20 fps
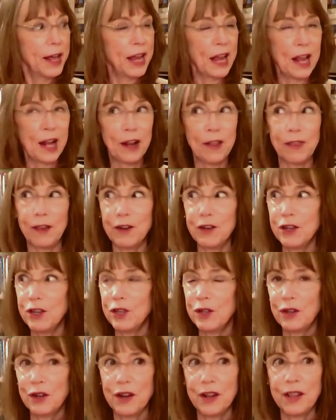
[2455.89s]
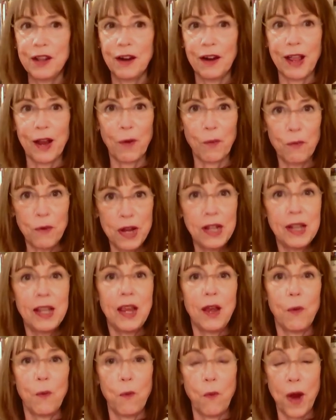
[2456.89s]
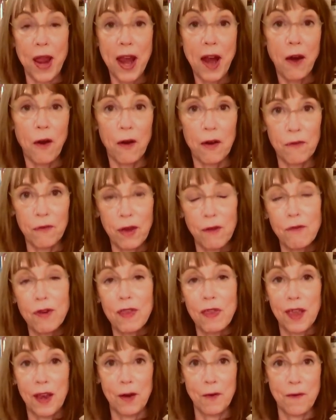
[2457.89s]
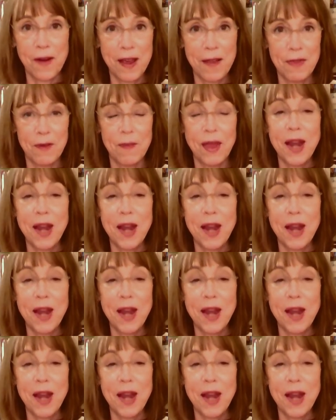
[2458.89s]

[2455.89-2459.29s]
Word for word: you know, they're just they're like really aware of everything around them.